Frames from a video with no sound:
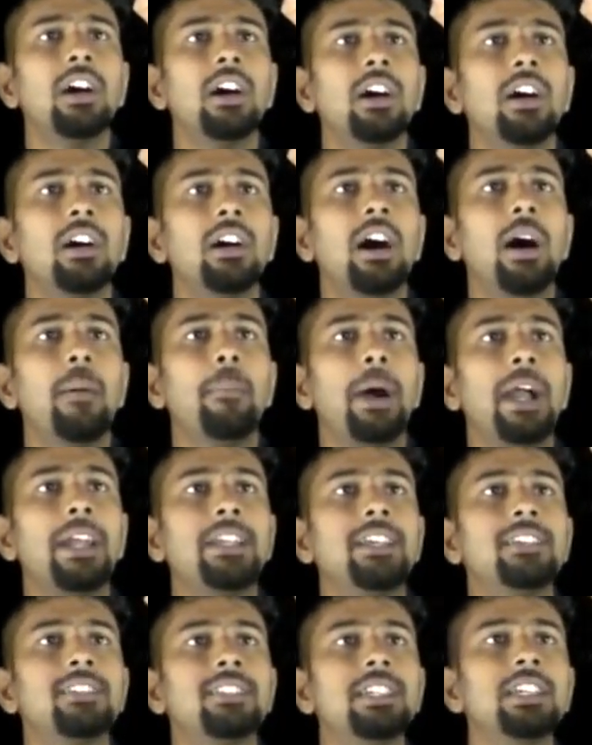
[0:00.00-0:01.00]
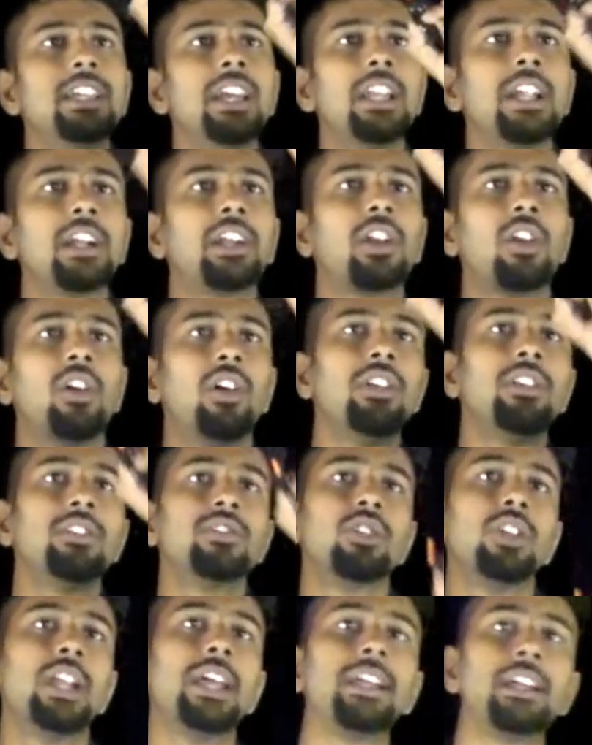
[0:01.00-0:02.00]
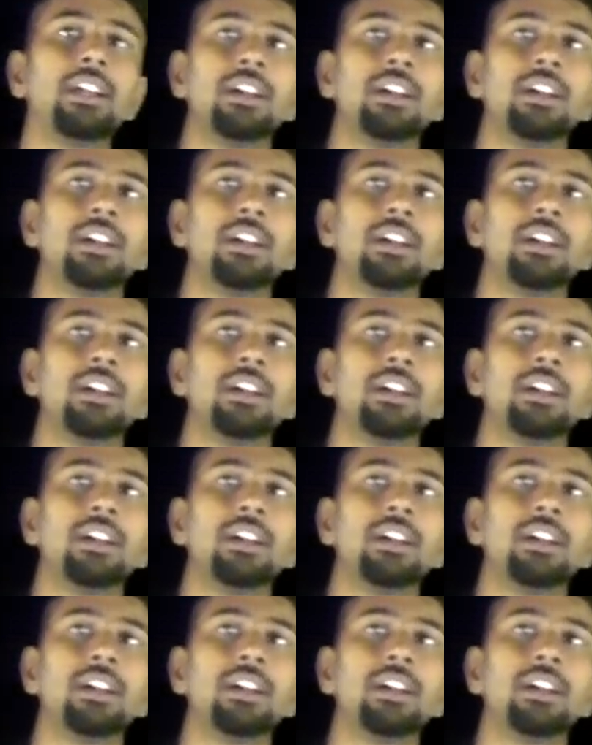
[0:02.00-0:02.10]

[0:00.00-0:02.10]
a minus E electron, so